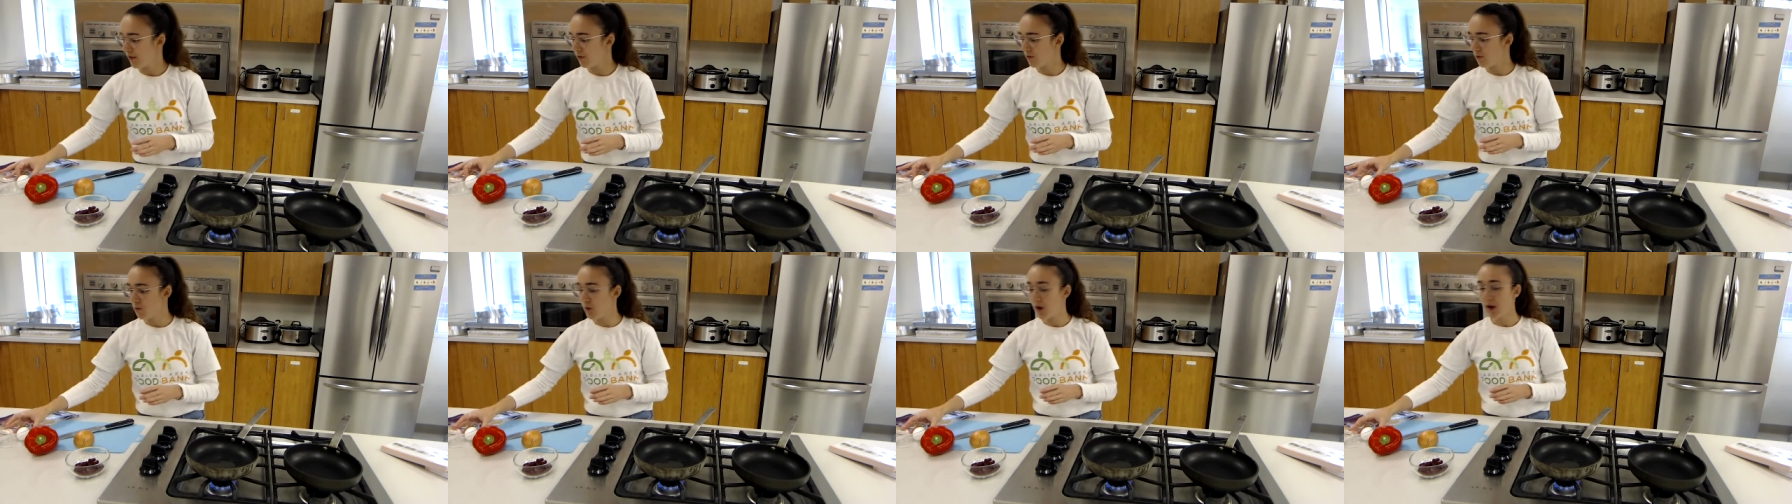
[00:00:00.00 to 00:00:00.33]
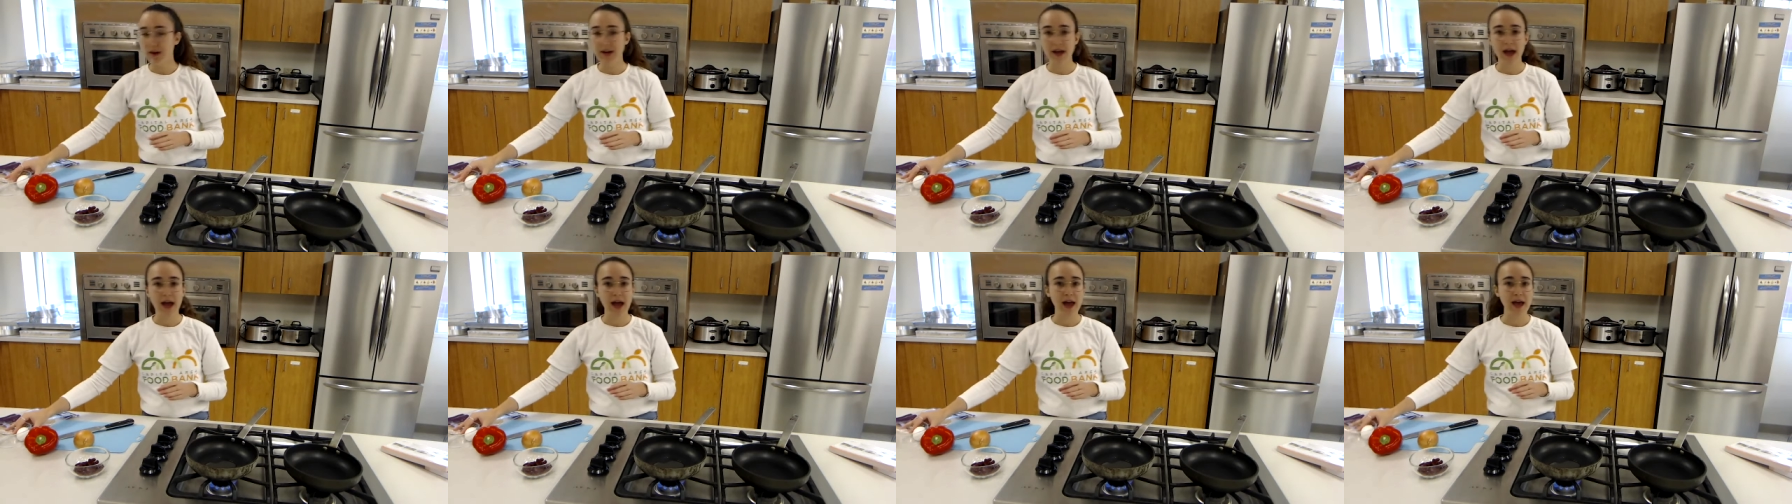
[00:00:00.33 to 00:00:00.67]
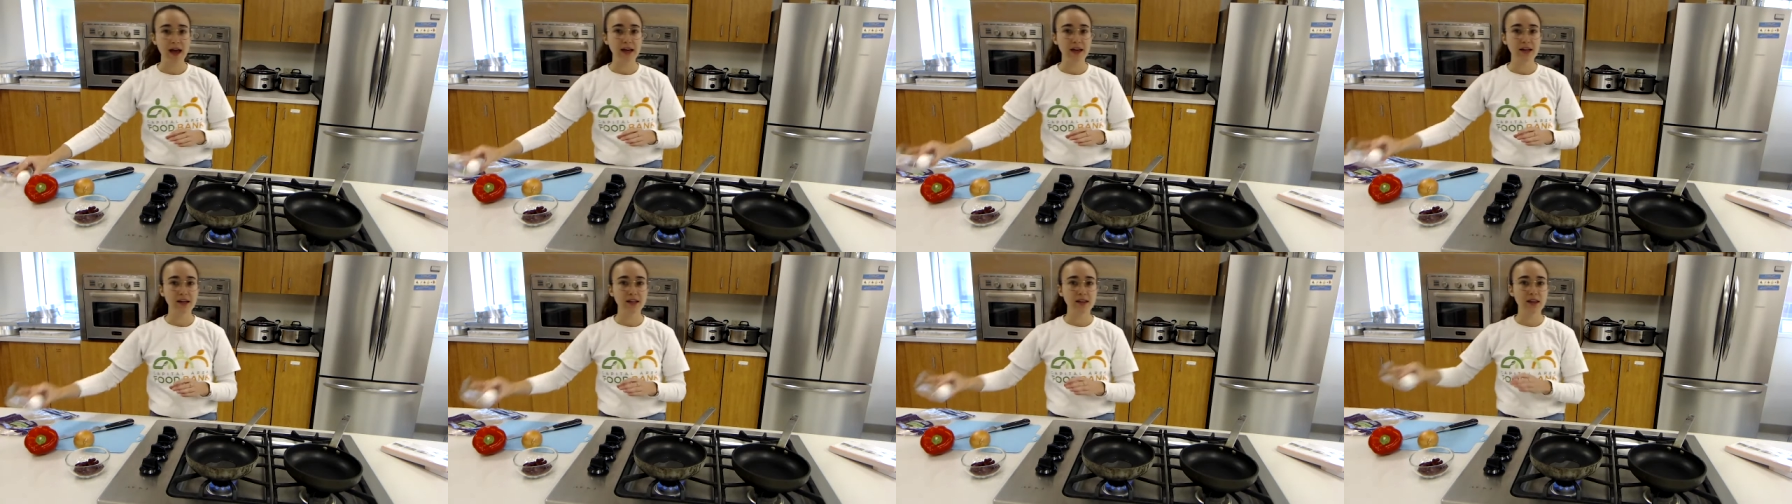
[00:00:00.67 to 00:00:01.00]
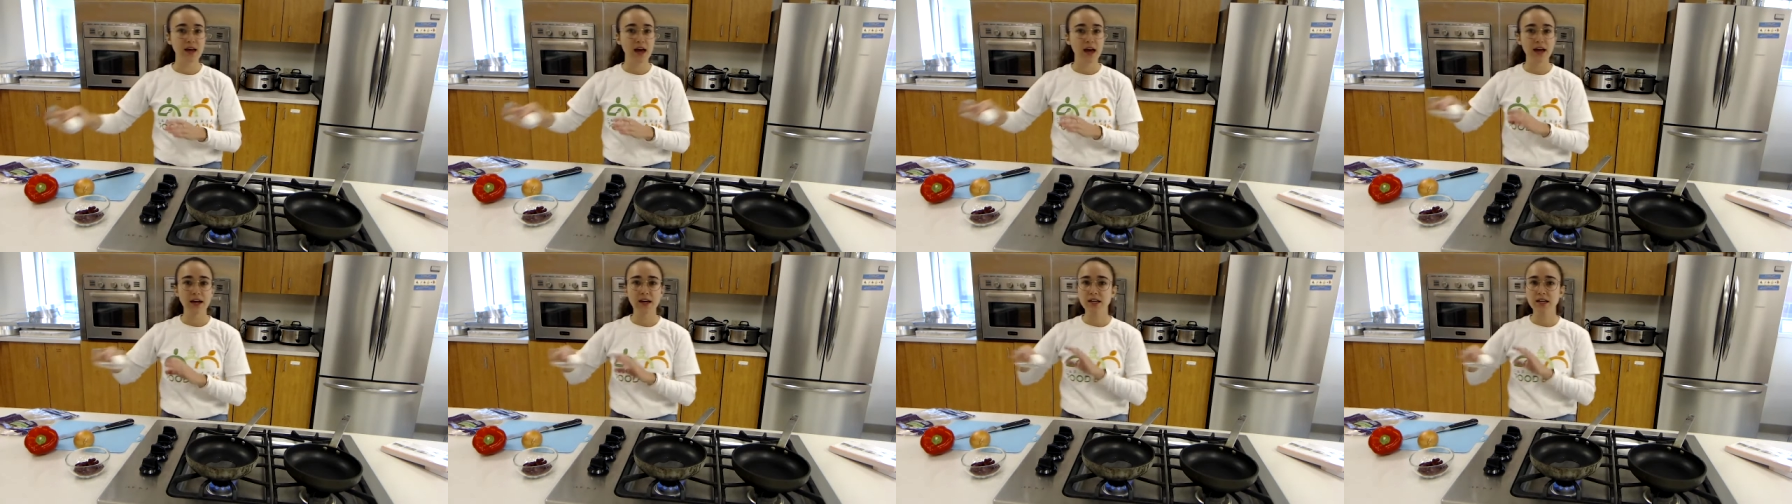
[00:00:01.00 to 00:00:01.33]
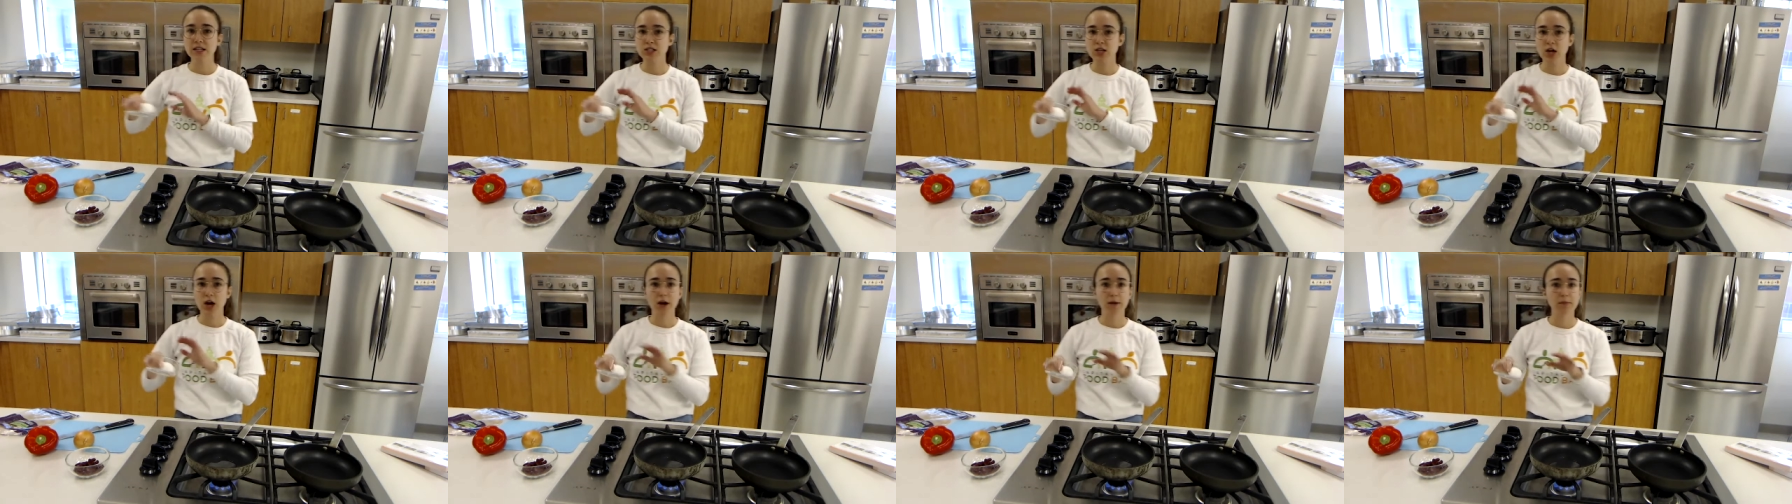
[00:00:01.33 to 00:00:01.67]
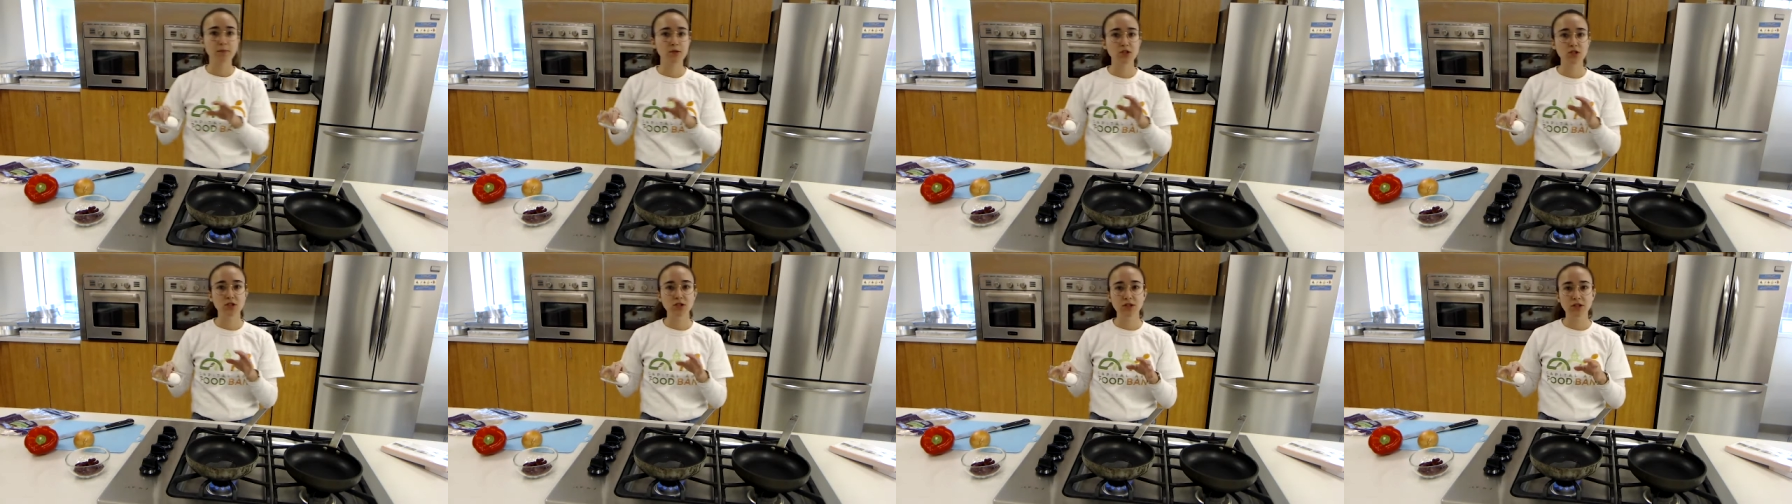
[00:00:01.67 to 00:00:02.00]
1 egg. The egg is
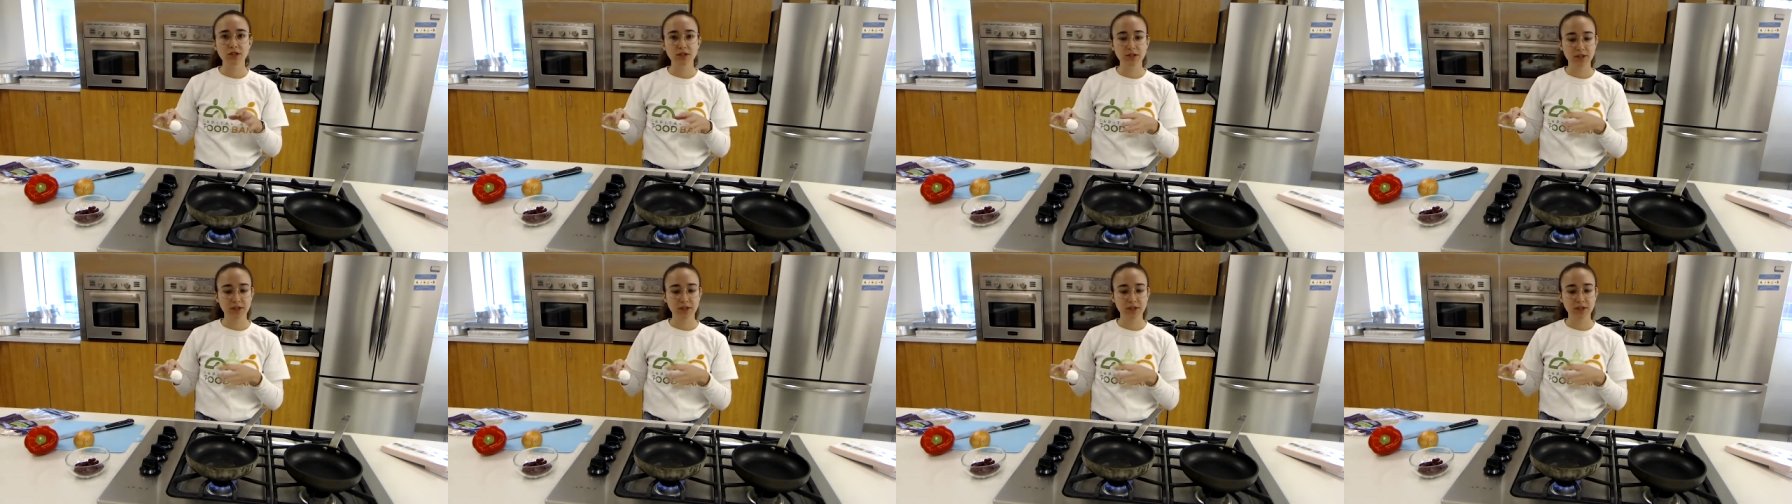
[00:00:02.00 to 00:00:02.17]
optional.